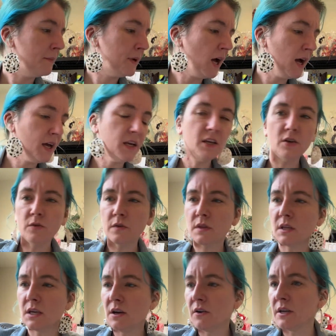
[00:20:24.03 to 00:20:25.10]
not going to
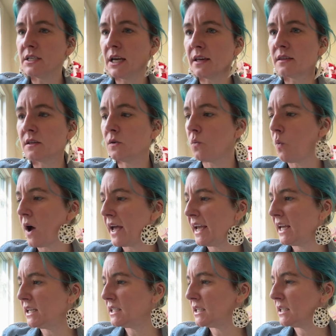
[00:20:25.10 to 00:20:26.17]
use the iridescent
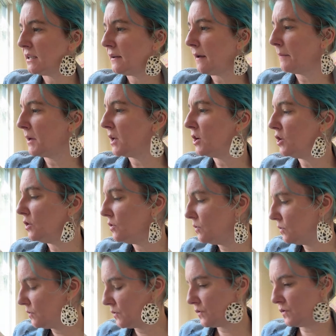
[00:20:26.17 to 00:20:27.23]
white. I'm going to
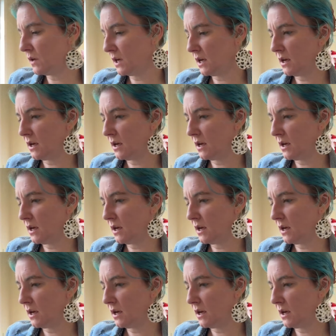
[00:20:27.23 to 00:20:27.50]
use